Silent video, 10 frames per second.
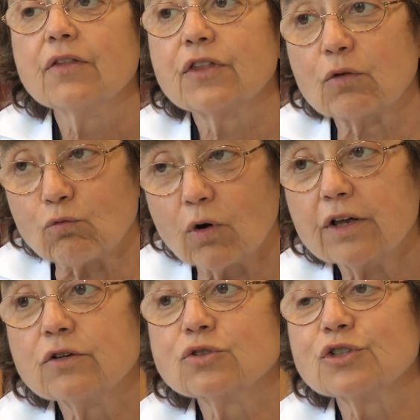that
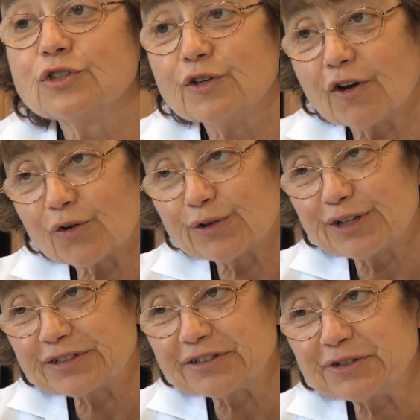runners are
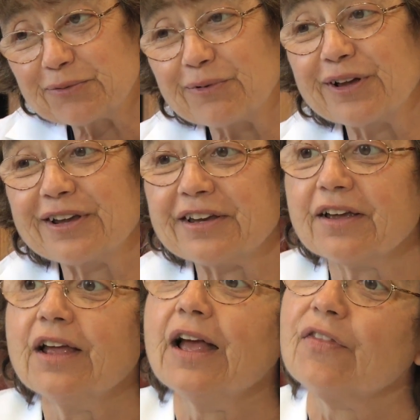addicted to running.
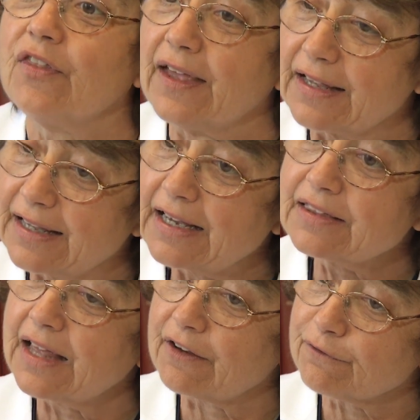They get
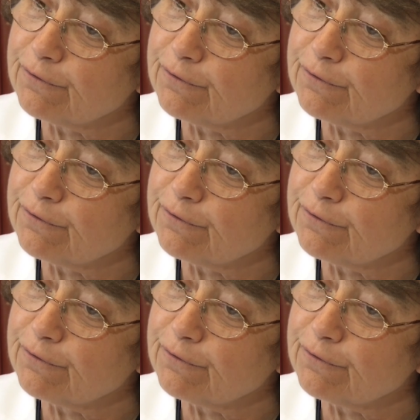that